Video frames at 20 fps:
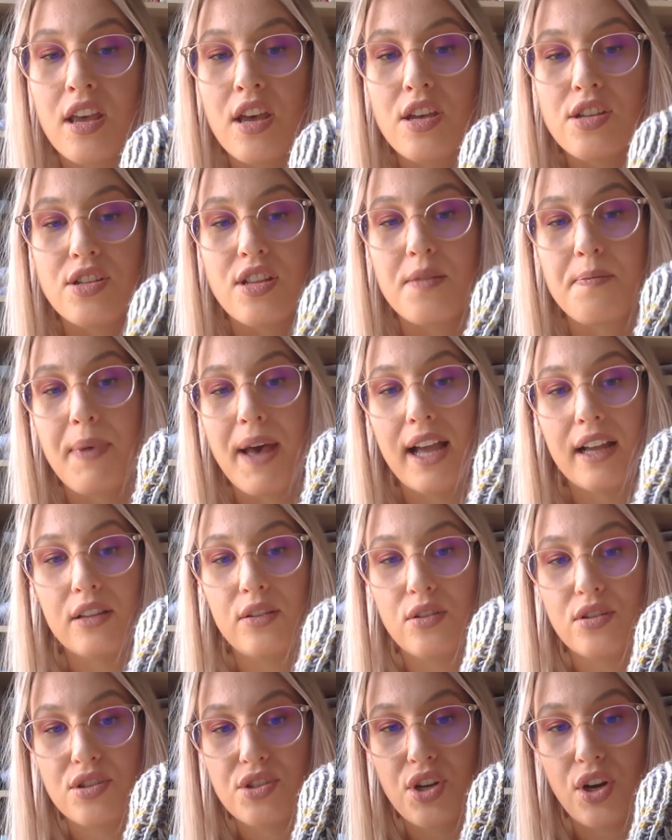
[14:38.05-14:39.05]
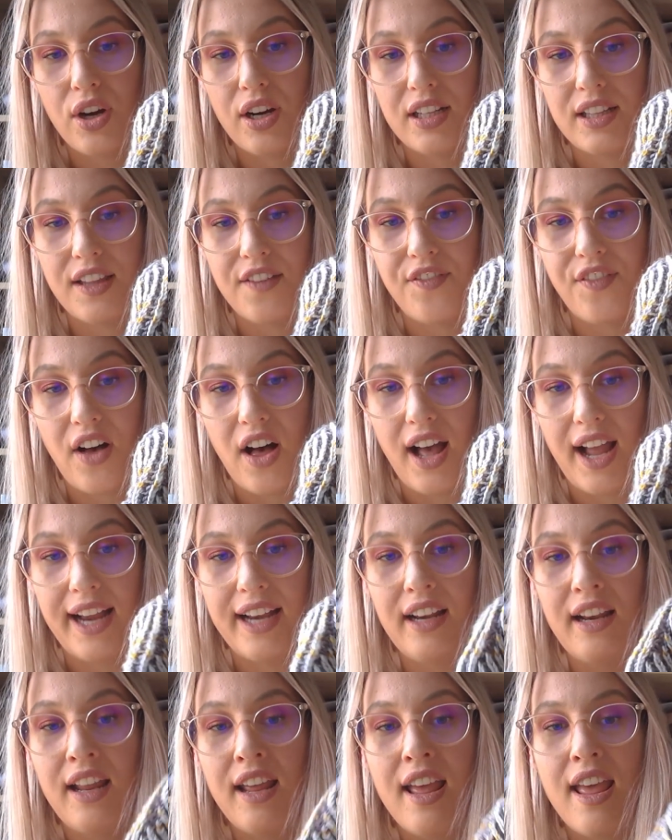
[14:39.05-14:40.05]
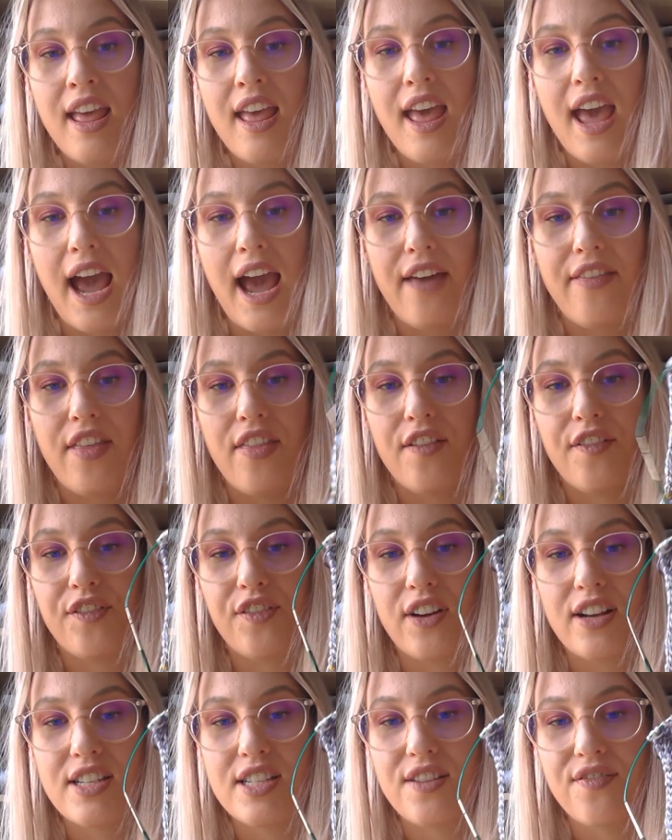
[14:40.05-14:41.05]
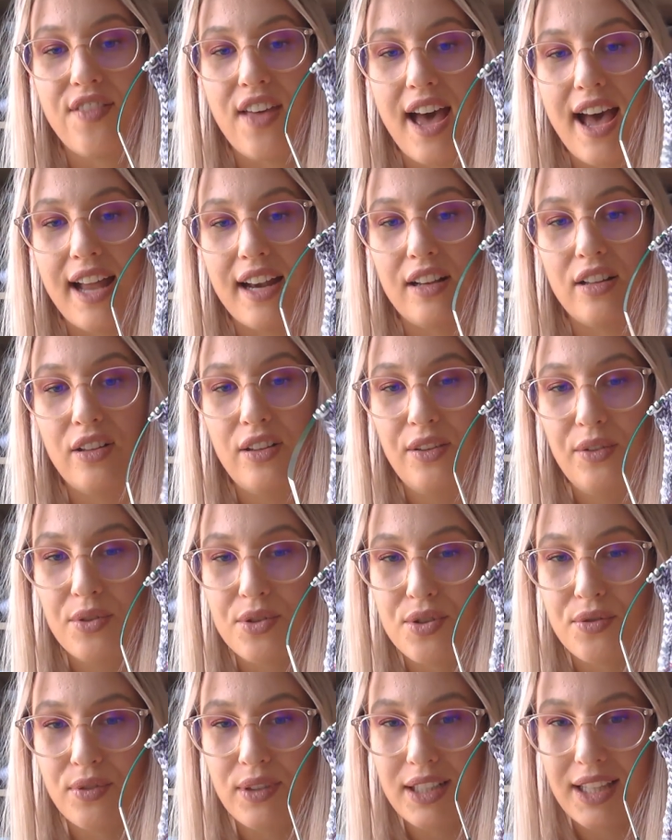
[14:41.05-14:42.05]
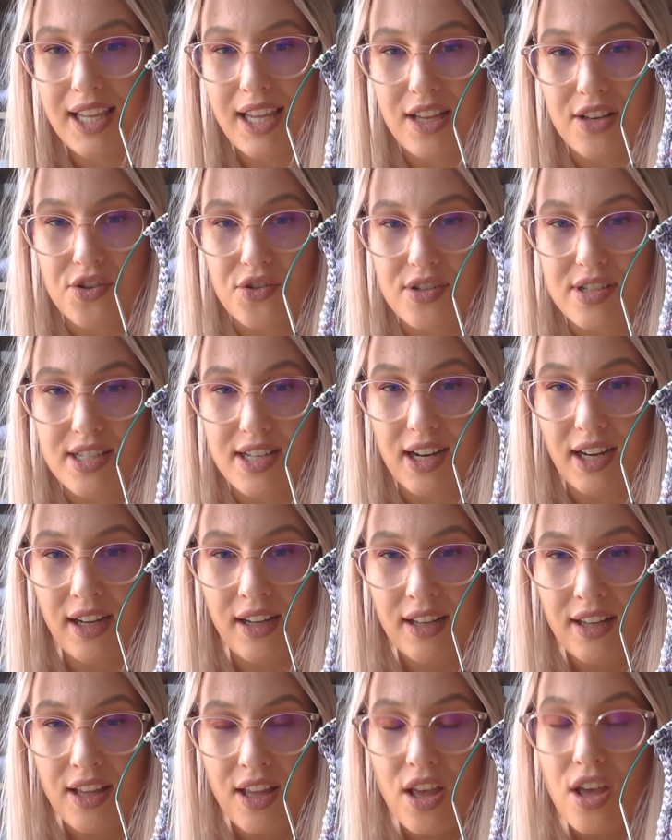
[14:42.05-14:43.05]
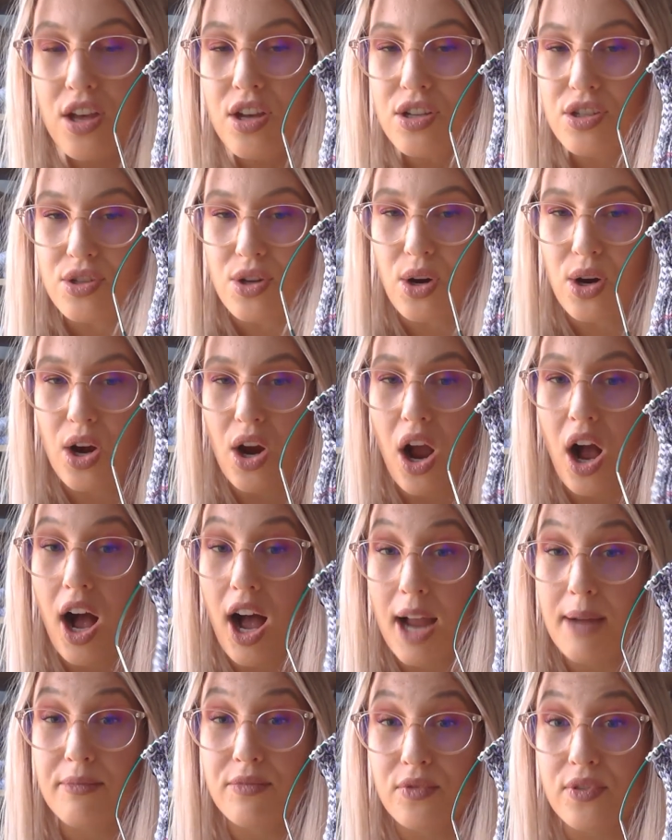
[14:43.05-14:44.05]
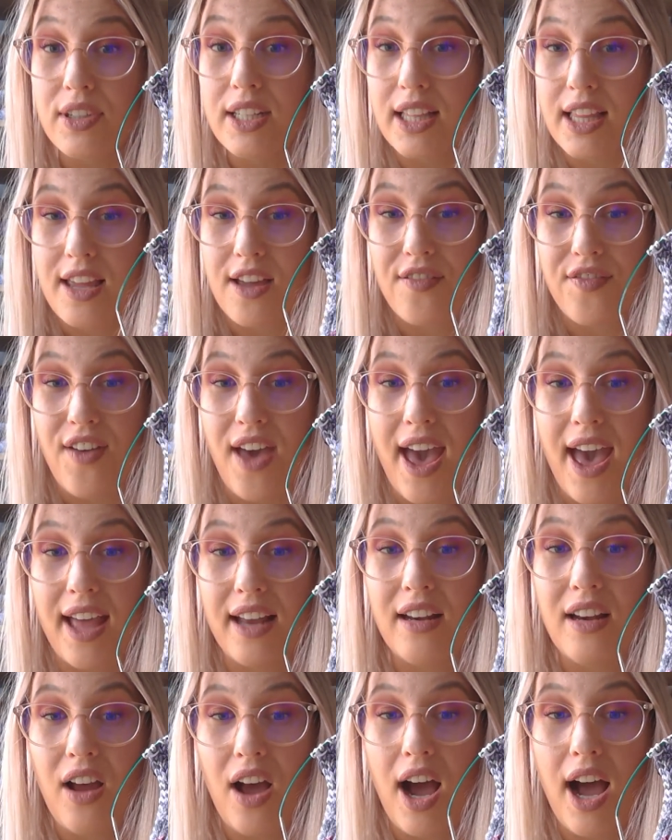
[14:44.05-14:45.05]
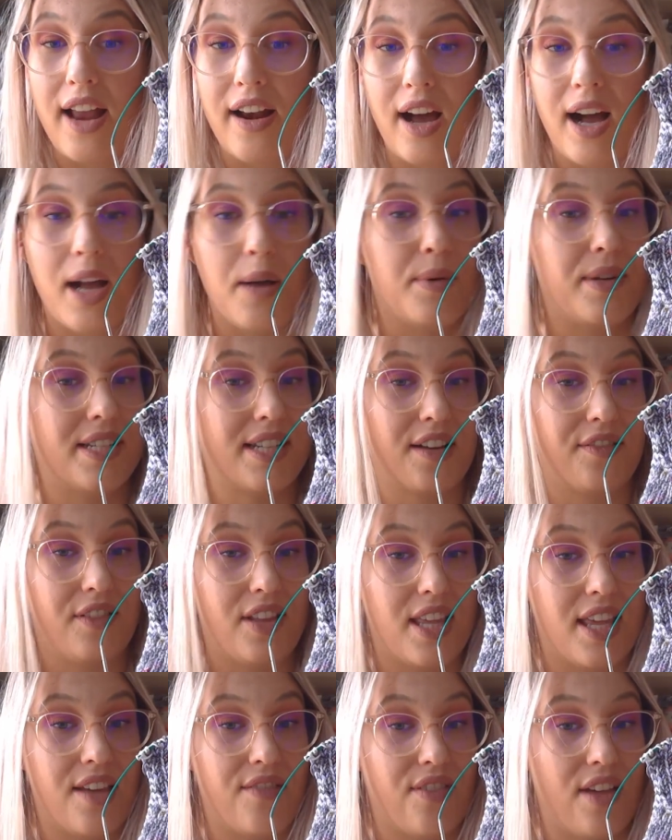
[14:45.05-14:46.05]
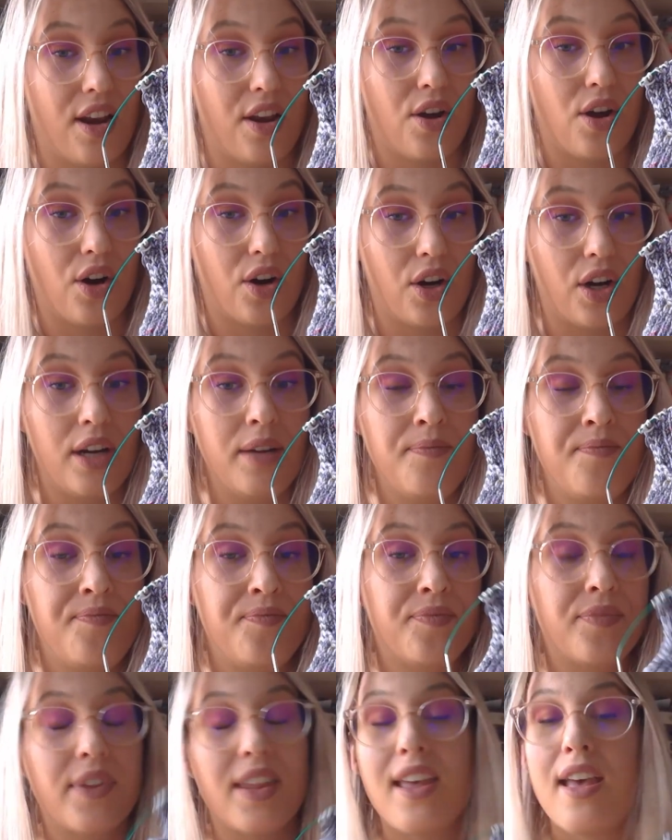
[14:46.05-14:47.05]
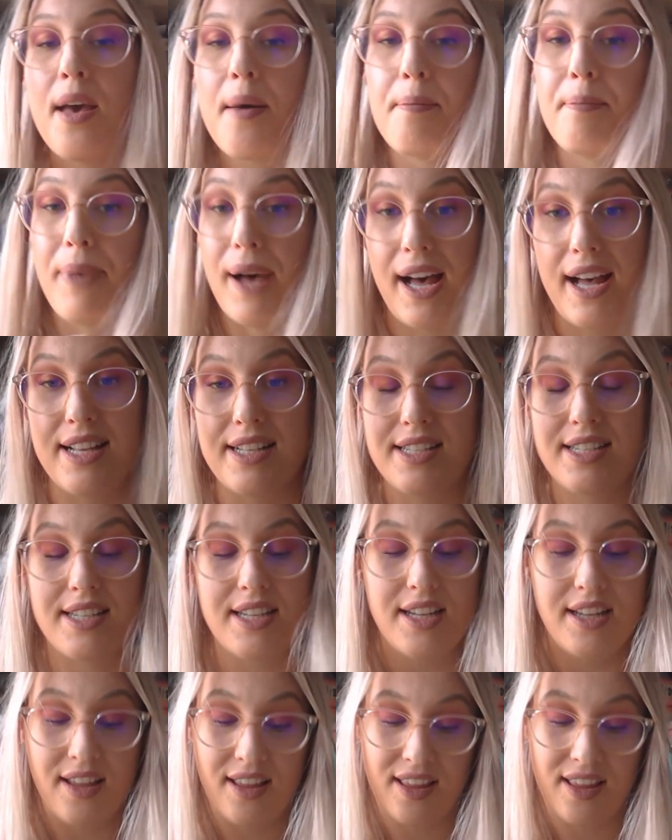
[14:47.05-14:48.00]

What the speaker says: So the back looks totally fine. And then the front of that looks really interesting. So I'm really a fan, and I would definitely give that a go. But